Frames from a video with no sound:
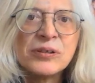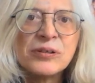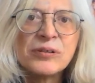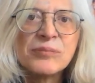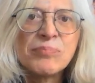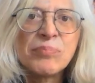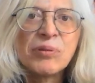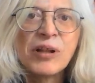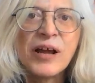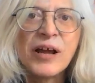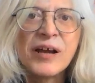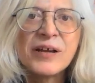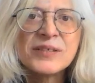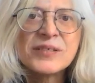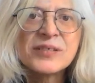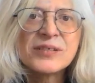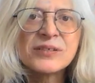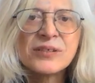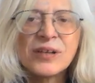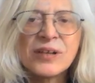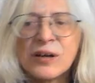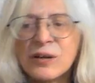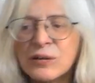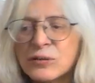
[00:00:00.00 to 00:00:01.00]
plants.
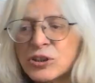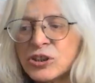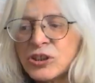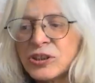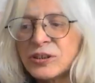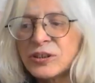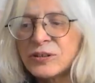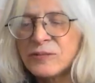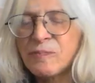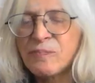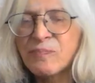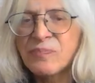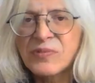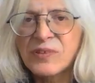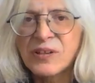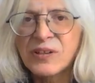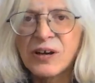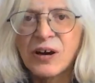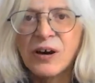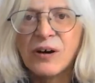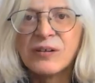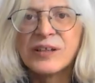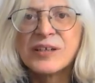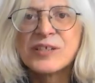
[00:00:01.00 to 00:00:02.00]

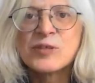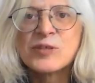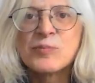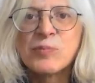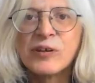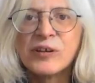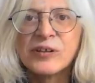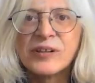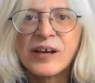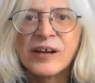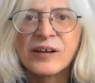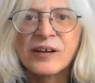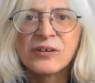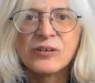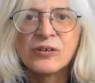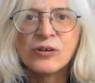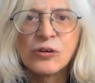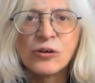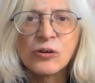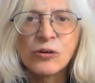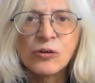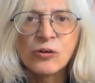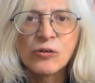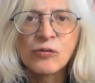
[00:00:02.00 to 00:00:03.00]
I'll explain that in
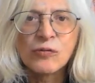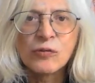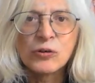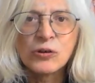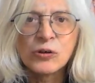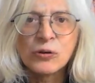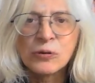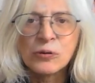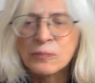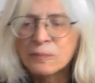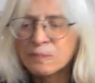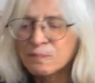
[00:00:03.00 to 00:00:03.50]
another video.